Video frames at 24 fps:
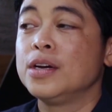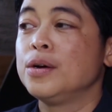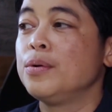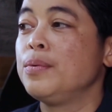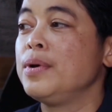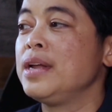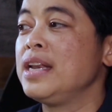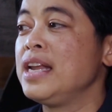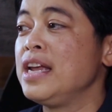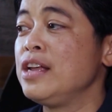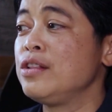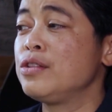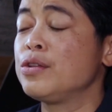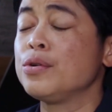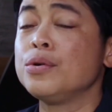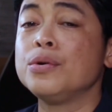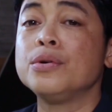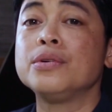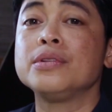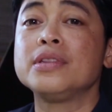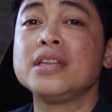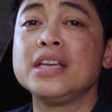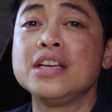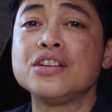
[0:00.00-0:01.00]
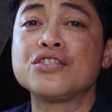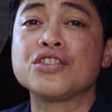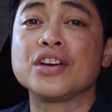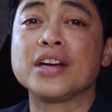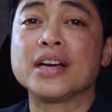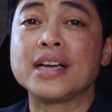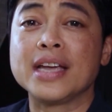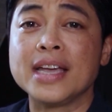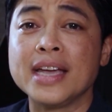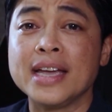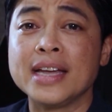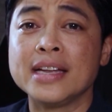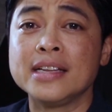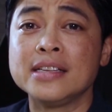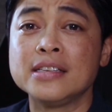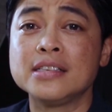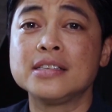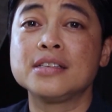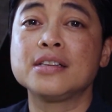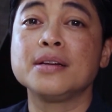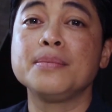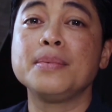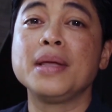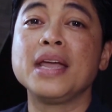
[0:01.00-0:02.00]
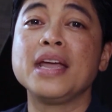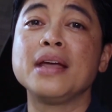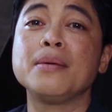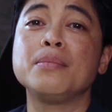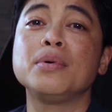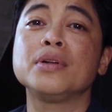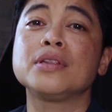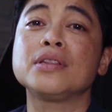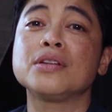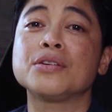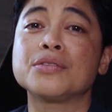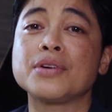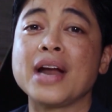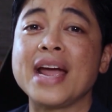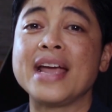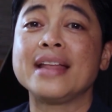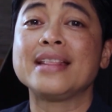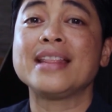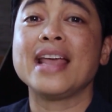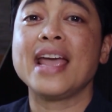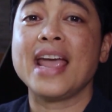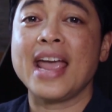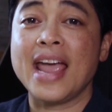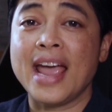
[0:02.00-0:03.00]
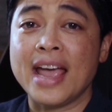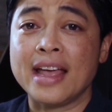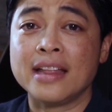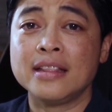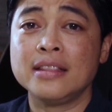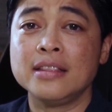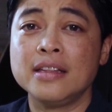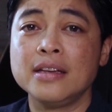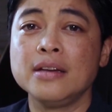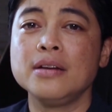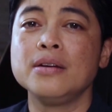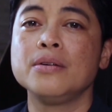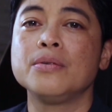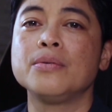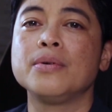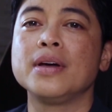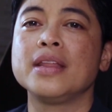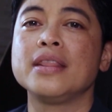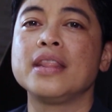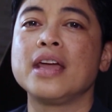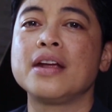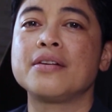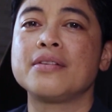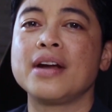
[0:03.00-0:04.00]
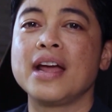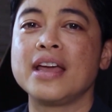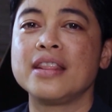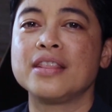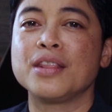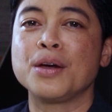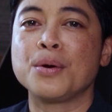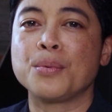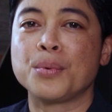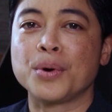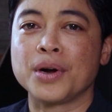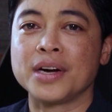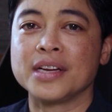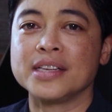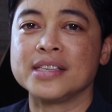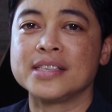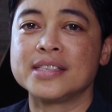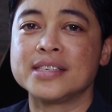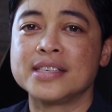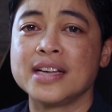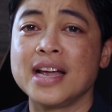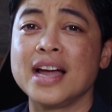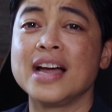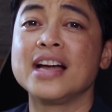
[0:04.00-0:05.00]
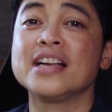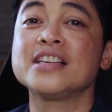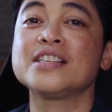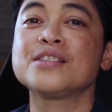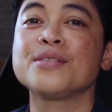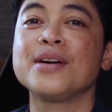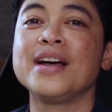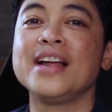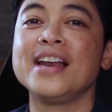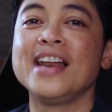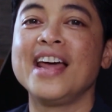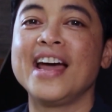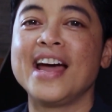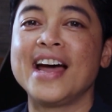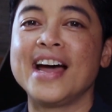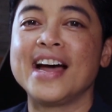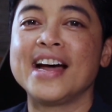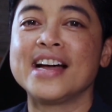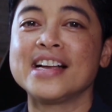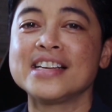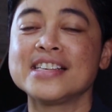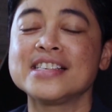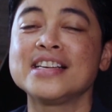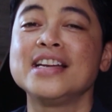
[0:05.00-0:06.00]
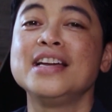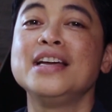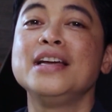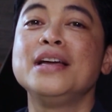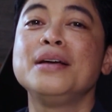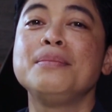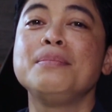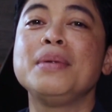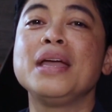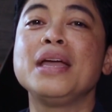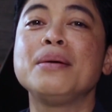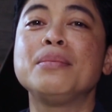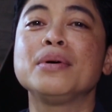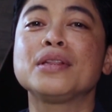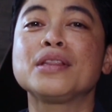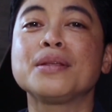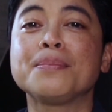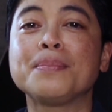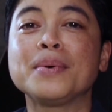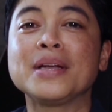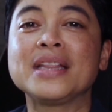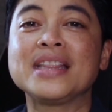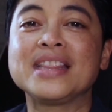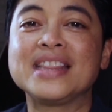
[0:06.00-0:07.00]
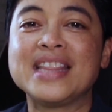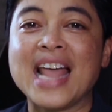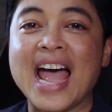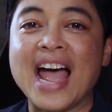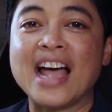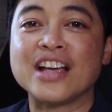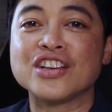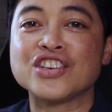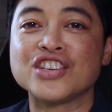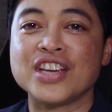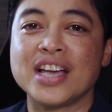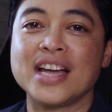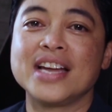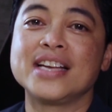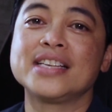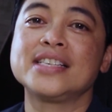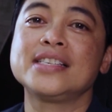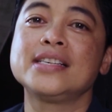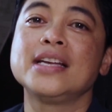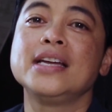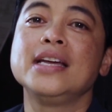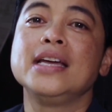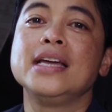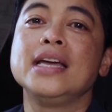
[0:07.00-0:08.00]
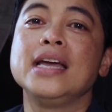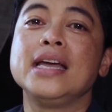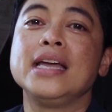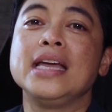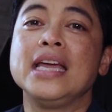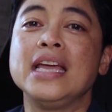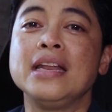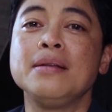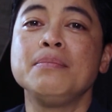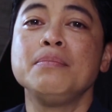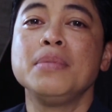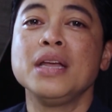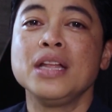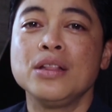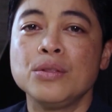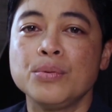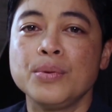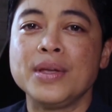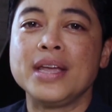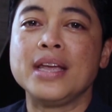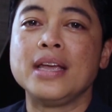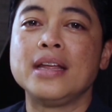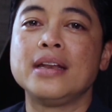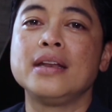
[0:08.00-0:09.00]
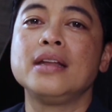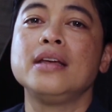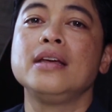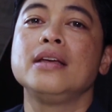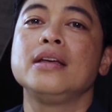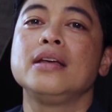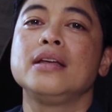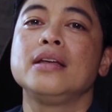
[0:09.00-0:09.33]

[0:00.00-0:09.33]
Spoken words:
We need to teach our kids to be able to write and when they write the words, as well as be able to put dashes in between